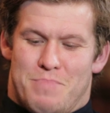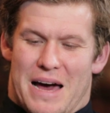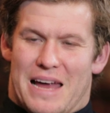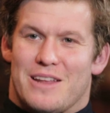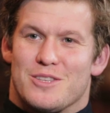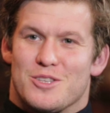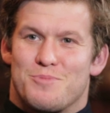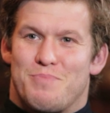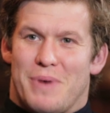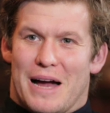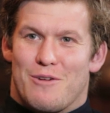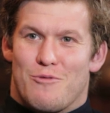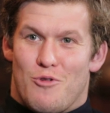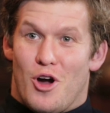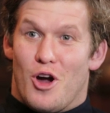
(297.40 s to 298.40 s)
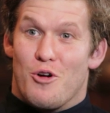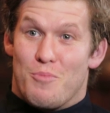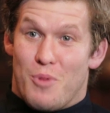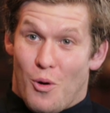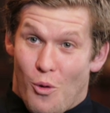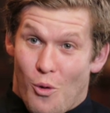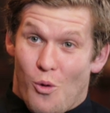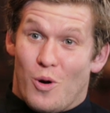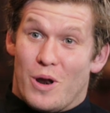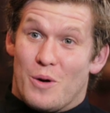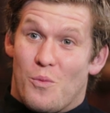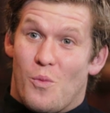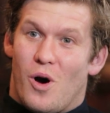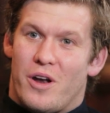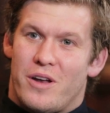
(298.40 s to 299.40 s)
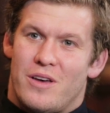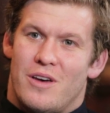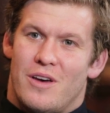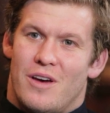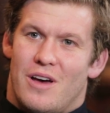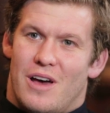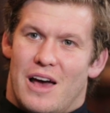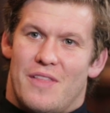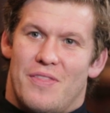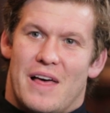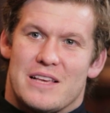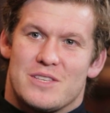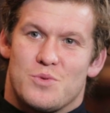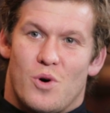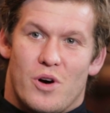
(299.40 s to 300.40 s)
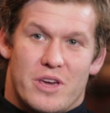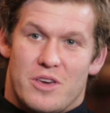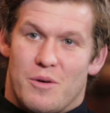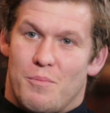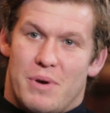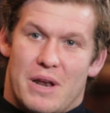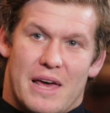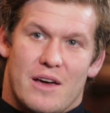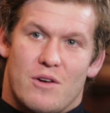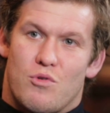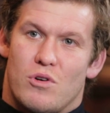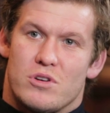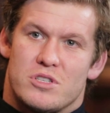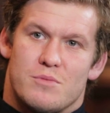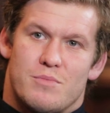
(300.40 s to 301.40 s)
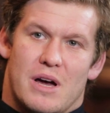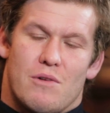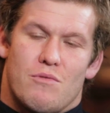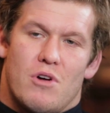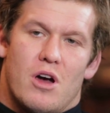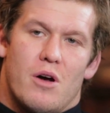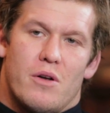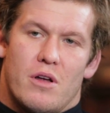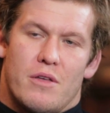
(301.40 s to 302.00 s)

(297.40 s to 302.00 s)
balanced back row, but all in one. And that's why he can play across the back row.